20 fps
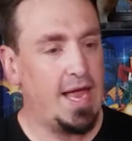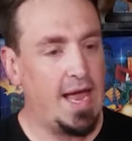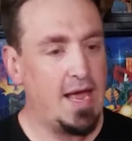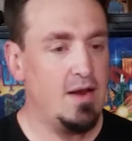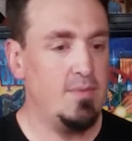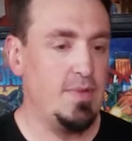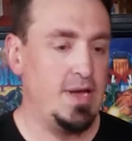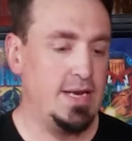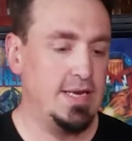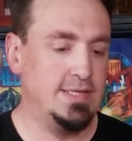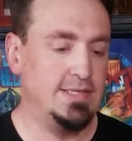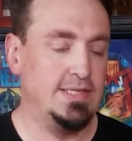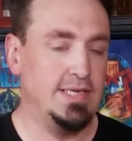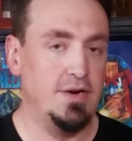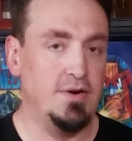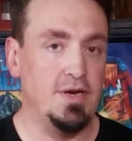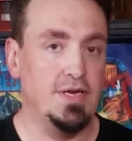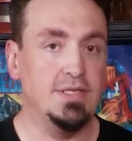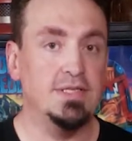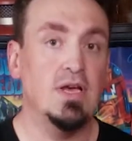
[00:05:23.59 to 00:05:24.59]
animated
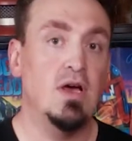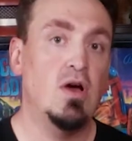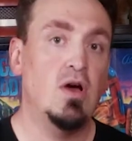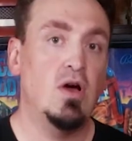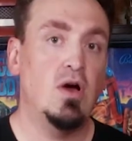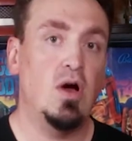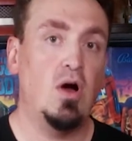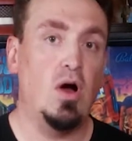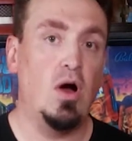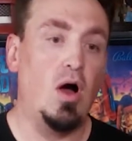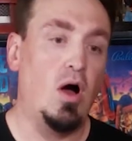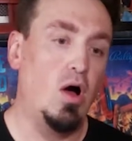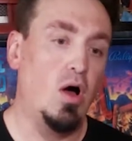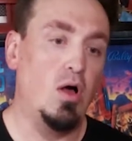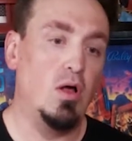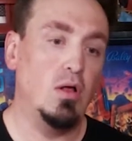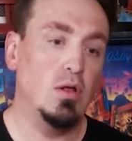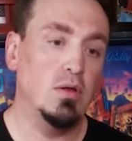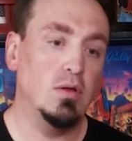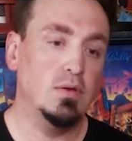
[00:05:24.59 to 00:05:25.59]
series
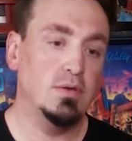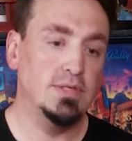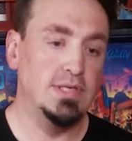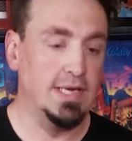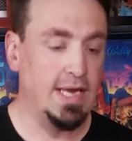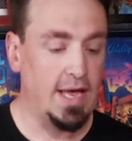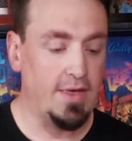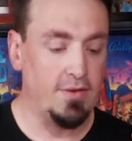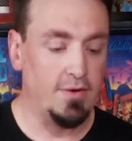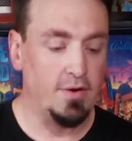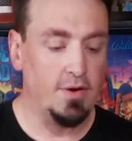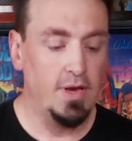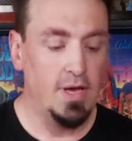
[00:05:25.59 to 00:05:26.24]
all together.